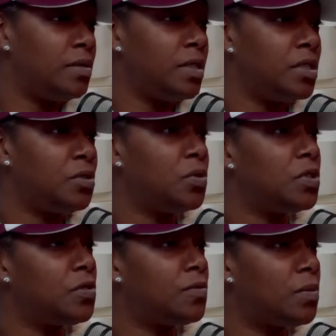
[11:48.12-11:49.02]

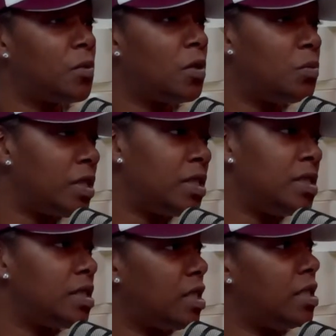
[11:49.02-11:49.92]
switched from Big
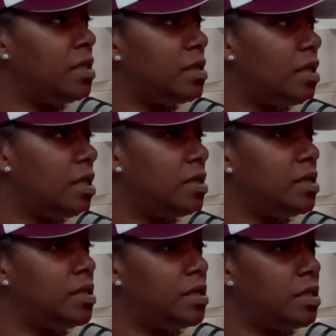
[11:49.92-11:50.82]
East to
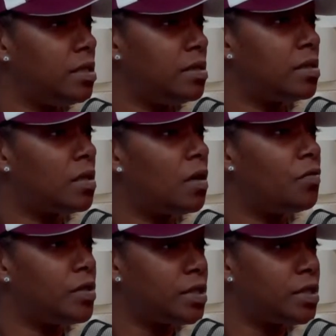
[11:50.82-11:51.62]
ACC, the conference.